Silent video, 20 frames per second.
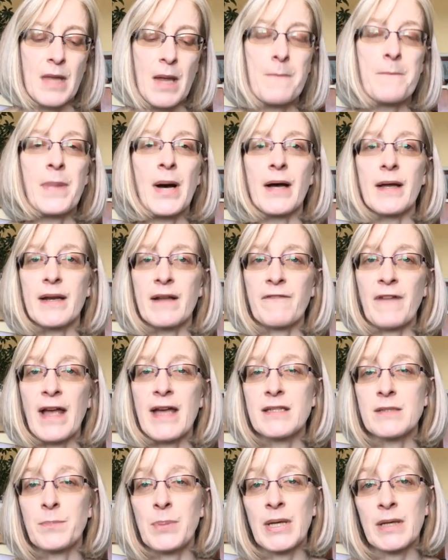But if I
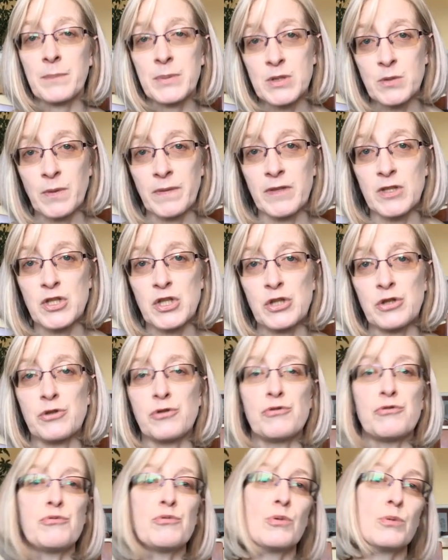had to pick between the
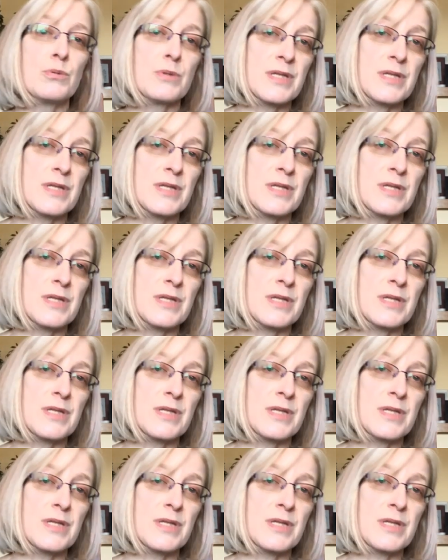two,